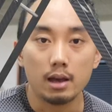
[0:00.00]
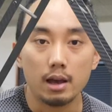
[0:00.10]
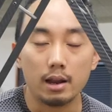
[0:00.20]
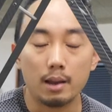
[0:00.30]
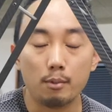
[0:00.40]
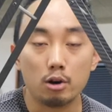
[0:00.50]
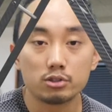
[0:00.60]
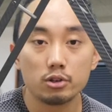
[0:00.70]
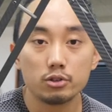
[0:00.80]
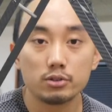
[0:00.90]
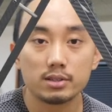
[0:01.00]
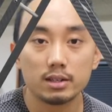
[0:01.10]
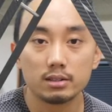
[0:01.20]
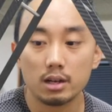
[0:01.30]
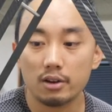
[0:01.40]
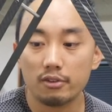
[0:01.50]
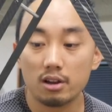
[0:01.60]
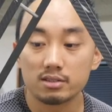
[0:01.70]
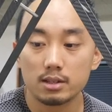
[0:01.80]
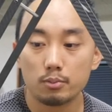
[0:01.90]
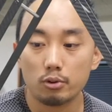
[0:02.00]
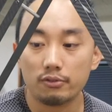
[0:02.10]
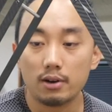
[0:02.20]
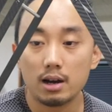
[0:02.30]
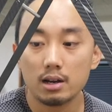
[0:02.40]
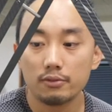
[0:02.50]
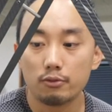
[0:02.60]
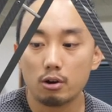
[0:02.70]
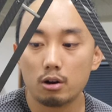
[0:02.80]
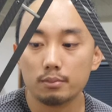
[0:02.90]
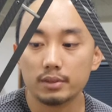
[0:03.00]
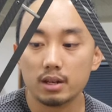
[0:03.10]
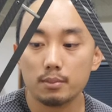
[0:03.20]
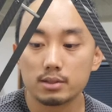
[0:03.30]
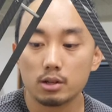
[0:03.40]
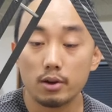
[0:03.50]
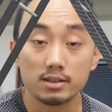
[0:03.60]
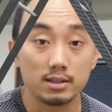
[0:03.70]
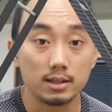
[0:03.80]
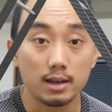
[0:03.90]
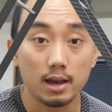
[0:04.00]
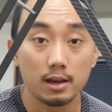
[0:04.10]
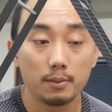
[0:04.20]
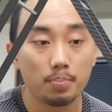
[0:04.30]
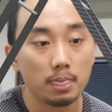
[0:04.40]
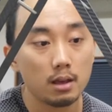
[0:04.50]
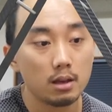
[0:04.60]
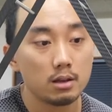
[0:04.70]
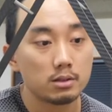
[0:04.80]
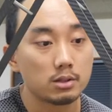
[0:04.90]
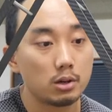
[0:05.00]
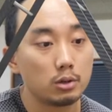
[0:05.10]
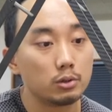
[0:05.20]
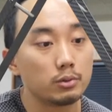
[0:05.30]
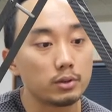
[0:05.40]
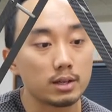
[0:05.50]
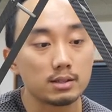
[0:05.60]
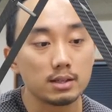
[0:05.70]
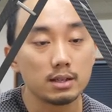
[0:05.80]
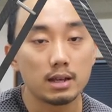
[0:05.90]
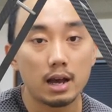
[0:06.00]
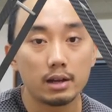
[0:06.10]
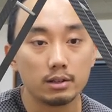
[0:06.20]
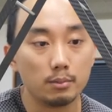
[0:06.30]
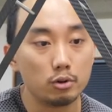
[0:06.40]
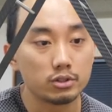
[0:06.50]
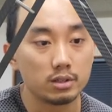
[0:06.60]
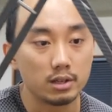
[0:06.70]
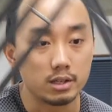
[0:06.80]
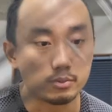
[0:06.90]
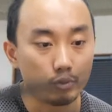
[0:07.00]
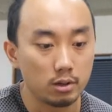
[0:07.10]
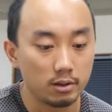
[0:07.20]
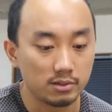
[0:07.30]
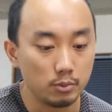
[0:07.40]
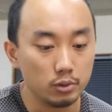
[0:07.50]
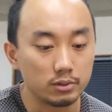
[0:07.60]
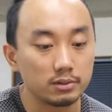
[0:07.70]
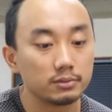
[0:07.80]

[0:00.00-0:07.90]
And I'm also using the velocity profile from Dynamixel S D K. So you can see that the motion is pretty smooth.